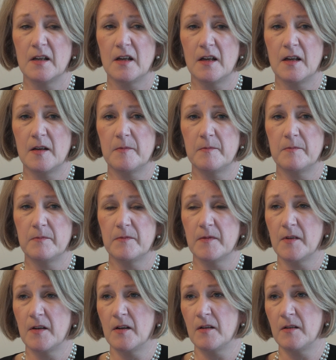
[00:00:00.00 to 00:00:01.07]

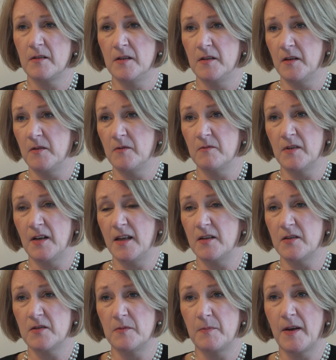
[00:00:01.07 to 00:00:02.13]
relate to